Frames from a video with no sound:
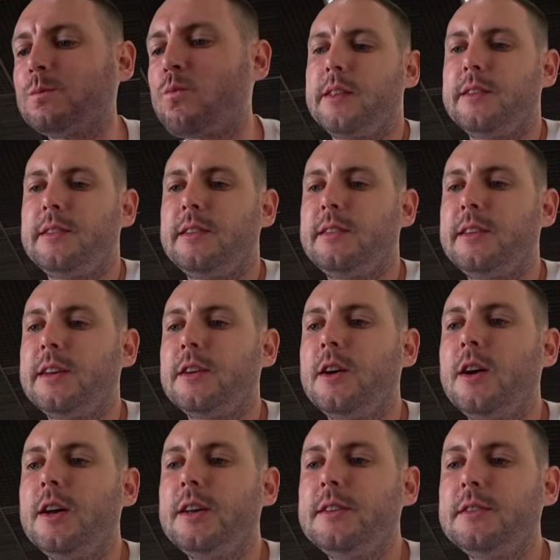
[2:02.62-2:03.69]
This is it,
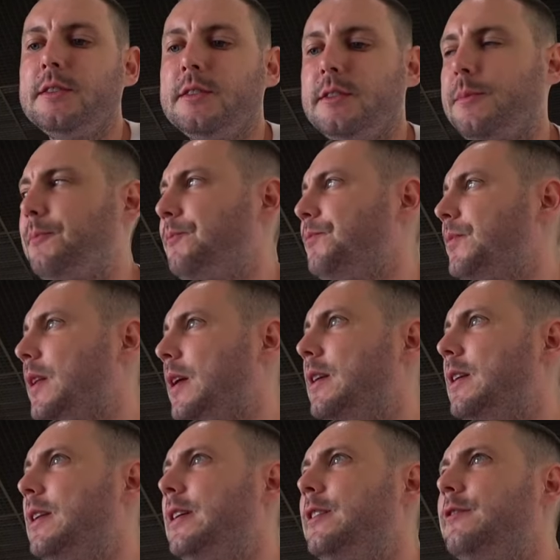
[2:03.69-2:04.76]
guys.
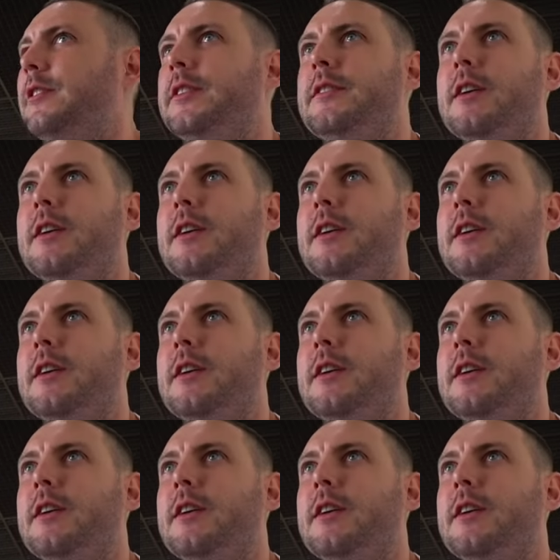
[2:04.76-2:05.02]
Leaving